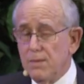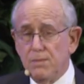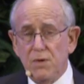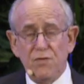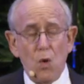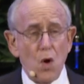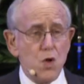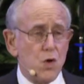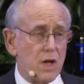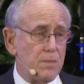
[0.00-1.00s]
Before
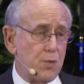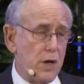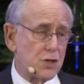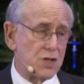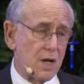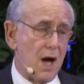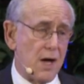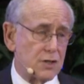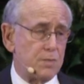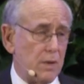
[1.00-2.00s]
you can preach the
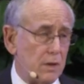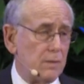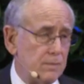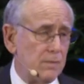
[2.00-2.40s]
gospel,